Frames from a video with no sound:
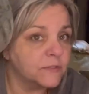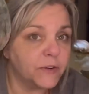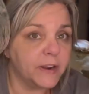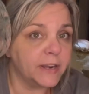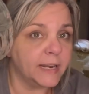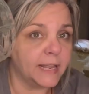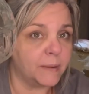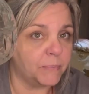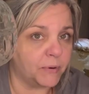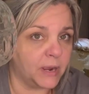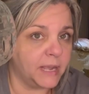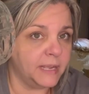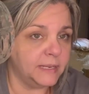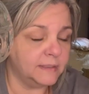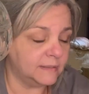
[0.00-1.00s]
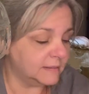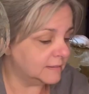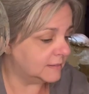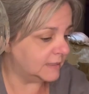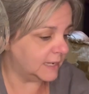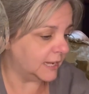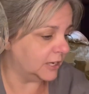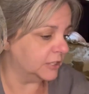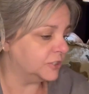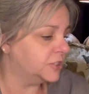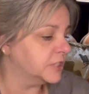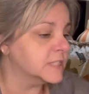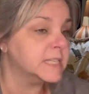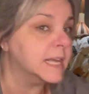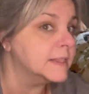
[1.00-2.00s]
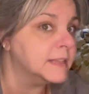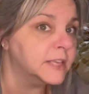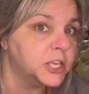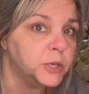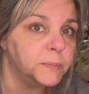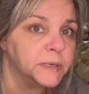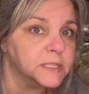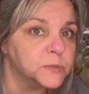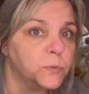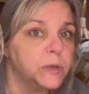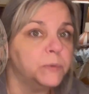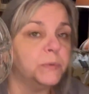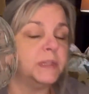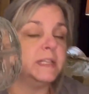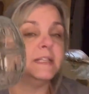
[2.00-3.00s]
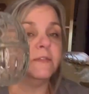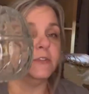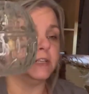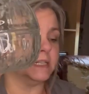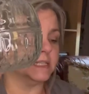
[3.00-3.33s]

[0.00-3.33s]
a fairy lamp, right? It looks just like the Cubix one with a different